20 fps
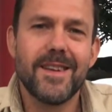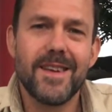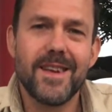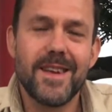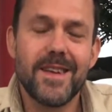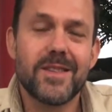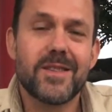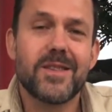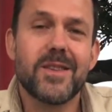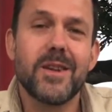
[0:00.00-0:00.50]

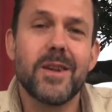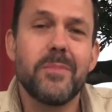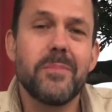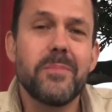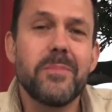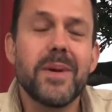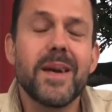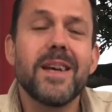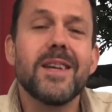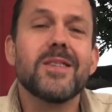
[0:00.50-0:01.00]
It's an
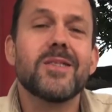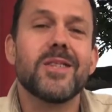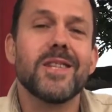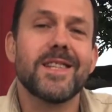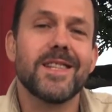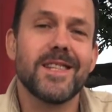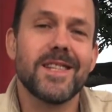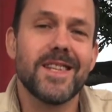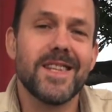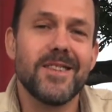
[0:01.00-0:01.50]

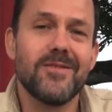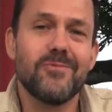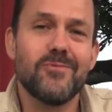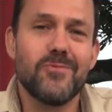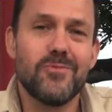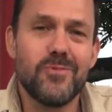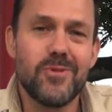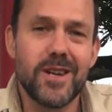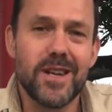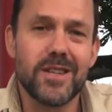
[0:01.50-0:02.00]
amazingly
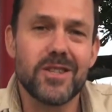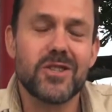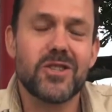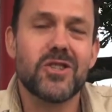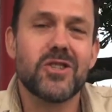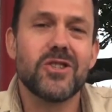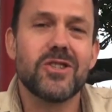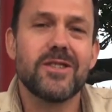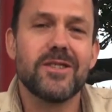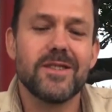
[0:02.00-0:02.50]

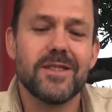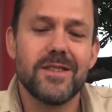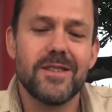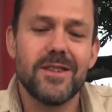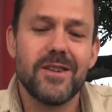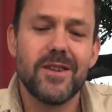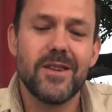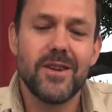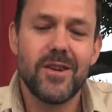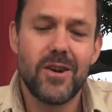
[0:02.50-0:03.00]
rich,
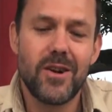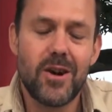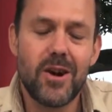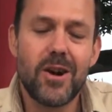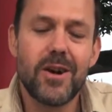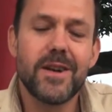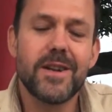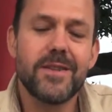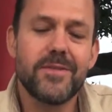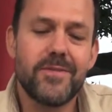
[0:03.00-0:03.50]

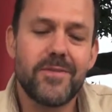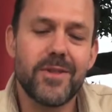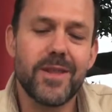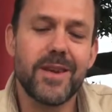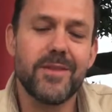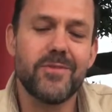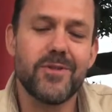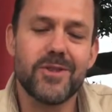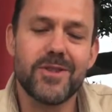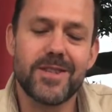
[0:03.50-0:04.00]
hearty
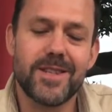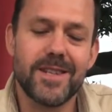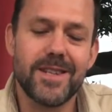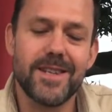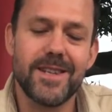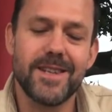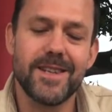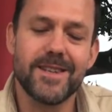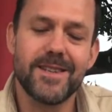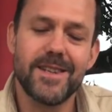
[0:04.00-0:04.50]
flavored
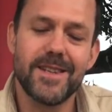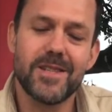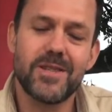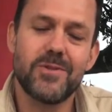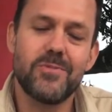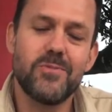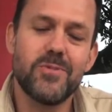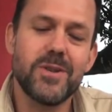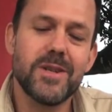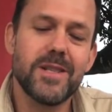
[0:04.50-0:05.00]
tea. It's
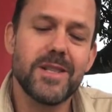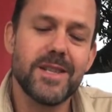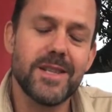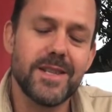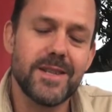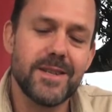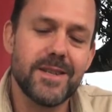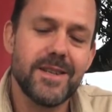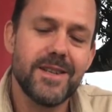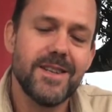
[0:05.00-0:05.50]

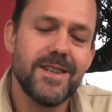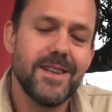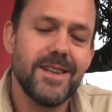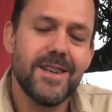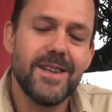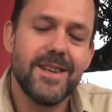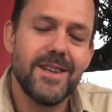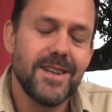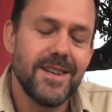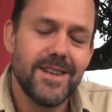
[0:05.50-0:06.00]
really,
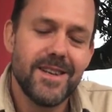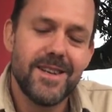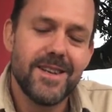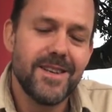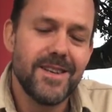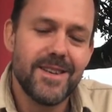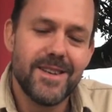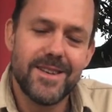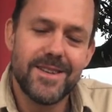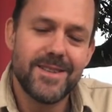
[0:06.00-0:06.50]

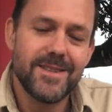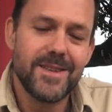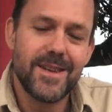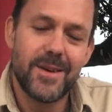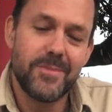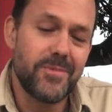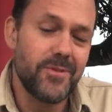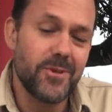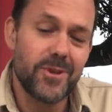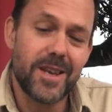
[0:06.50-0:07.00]

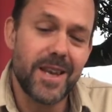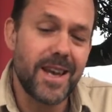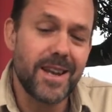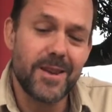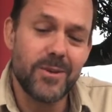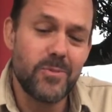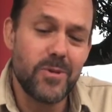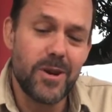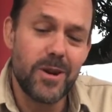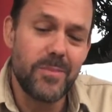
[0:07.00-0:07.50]
I'm
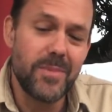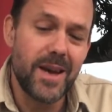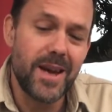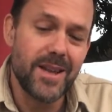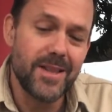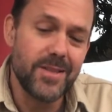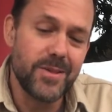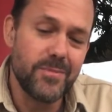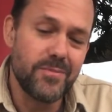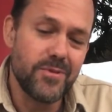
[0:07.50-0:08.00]
forgetting where I'm at
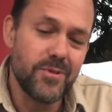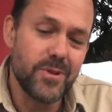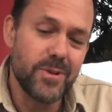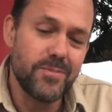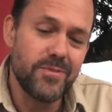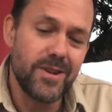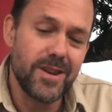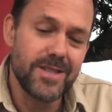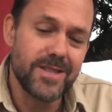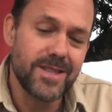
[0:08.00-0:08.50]
in the brewing
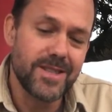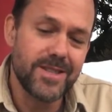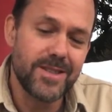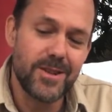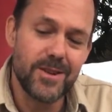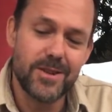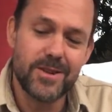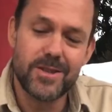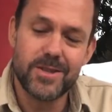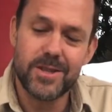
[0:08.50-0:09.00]
process
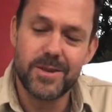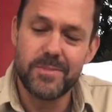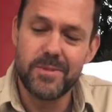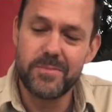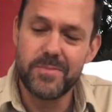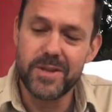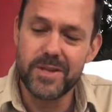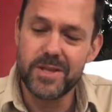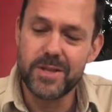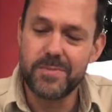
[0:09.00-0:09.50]
here because I'm a
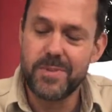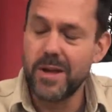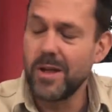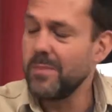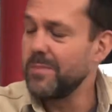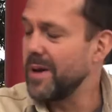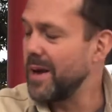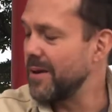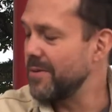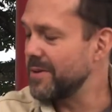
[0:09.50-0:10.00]
bit
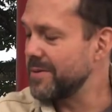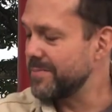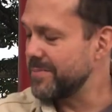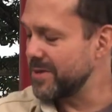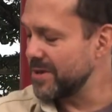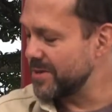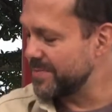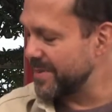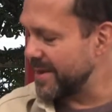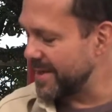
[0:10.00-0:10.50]
spellbound
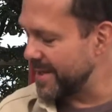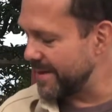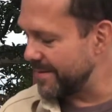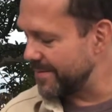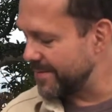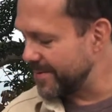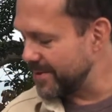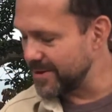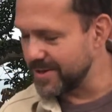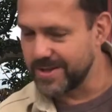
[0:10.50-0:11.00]
just by that
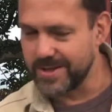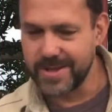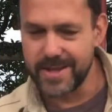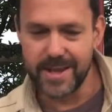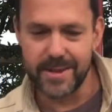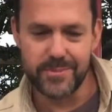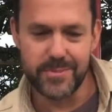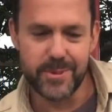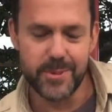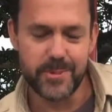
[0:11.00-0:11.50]
first
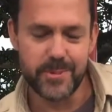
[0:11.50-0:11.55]
sip.